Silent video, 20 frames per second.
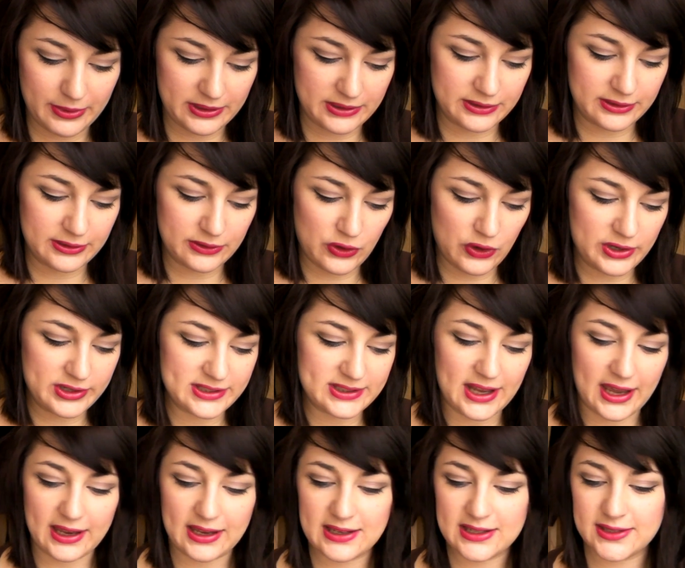but not as
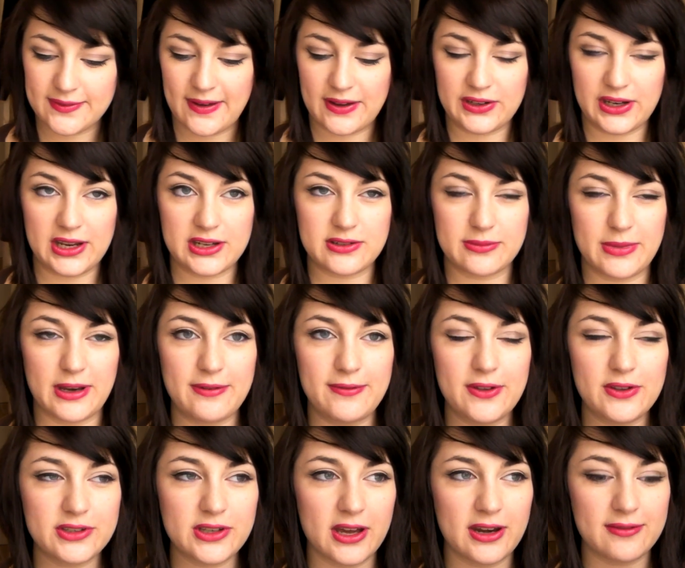tacky as the foundation, but it
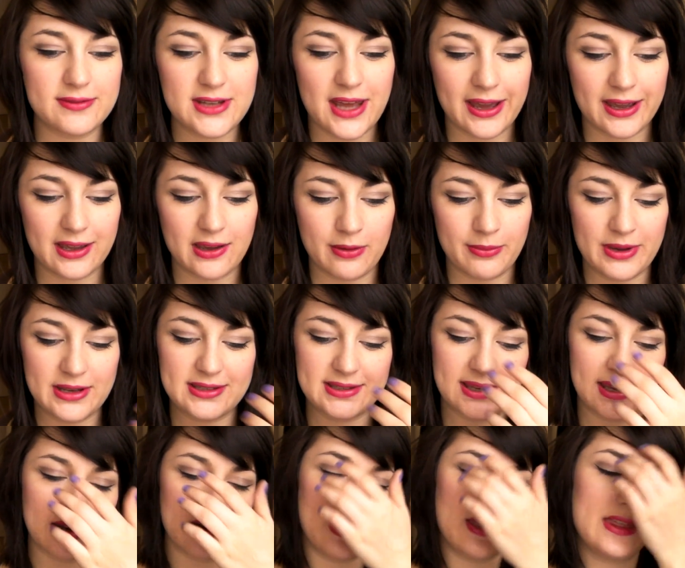feels kind of tacky on my
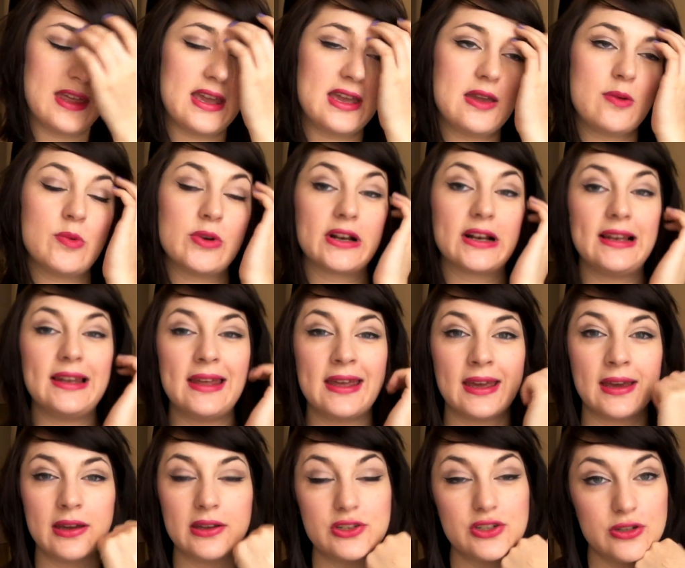skin. I think it would
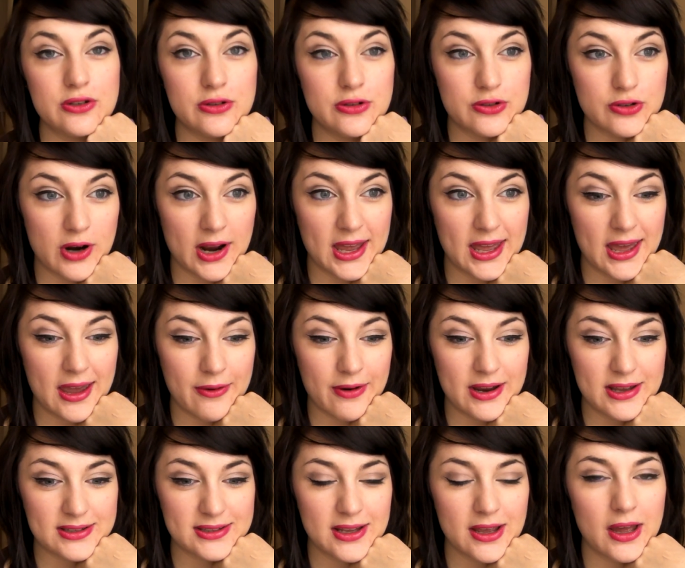cling to dry
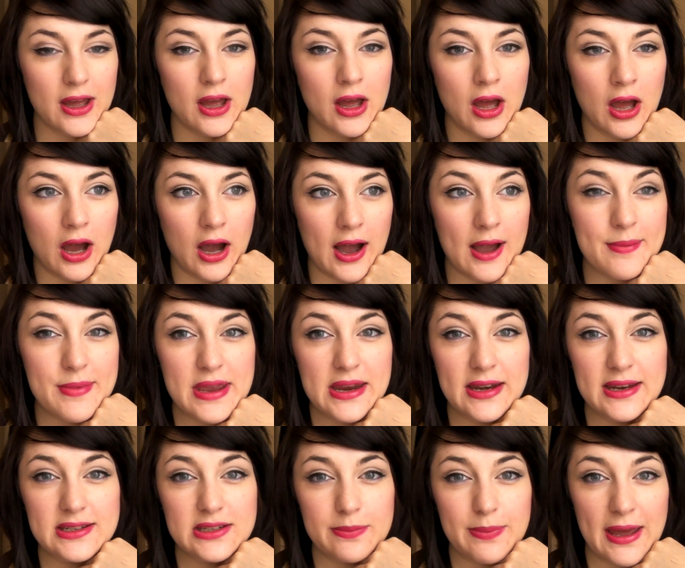areas. I mean,
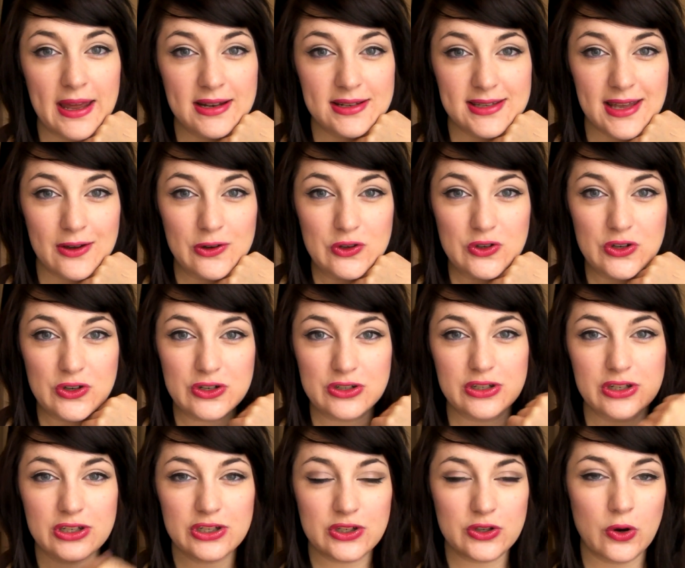it depends how good
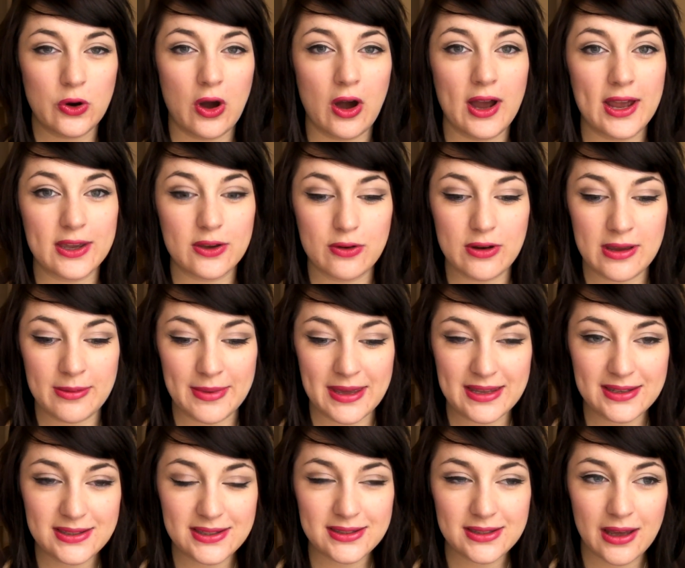your eye cream
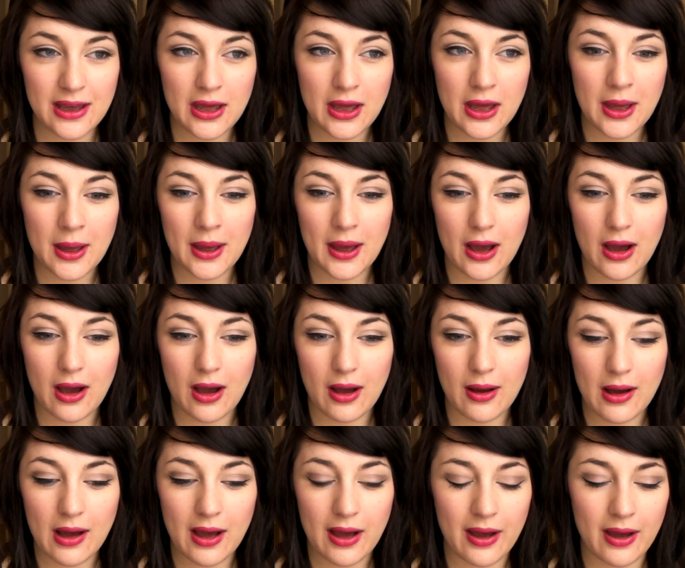is.
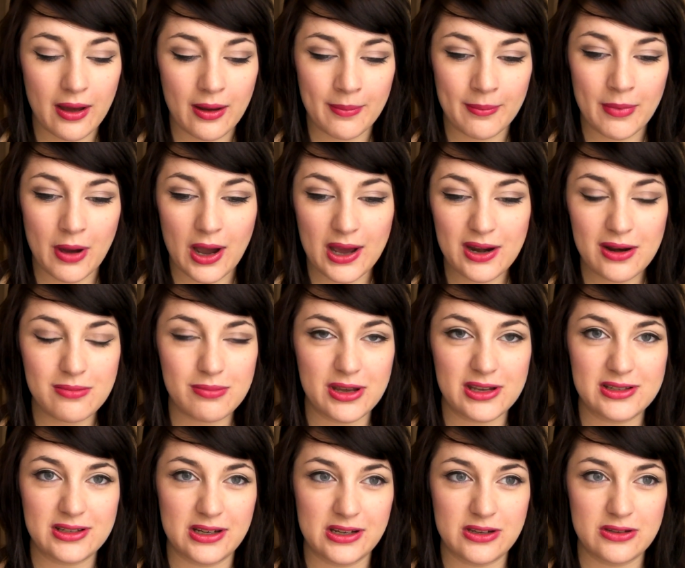I don't
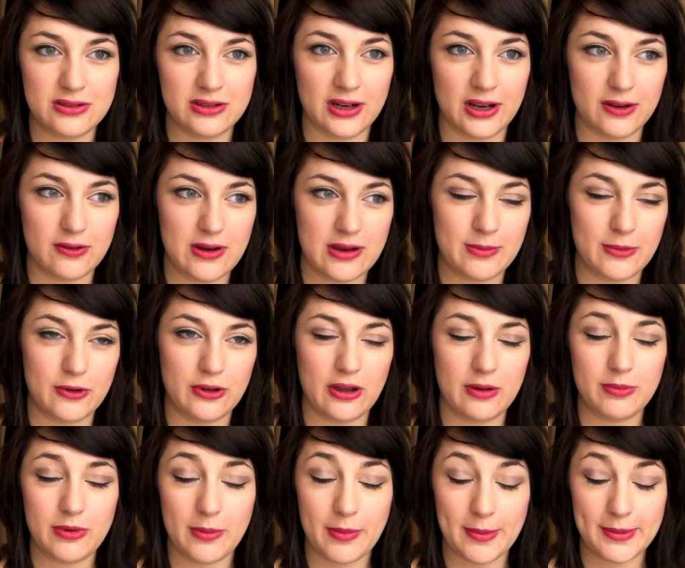personally use an eye cream, although I
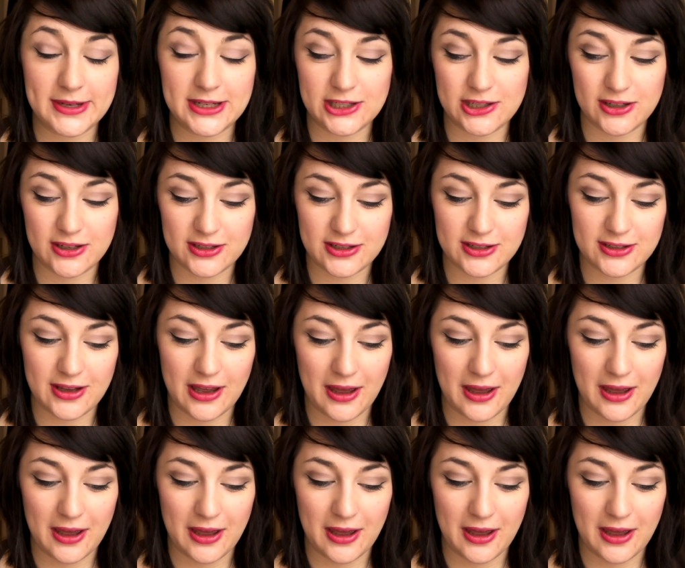probably should.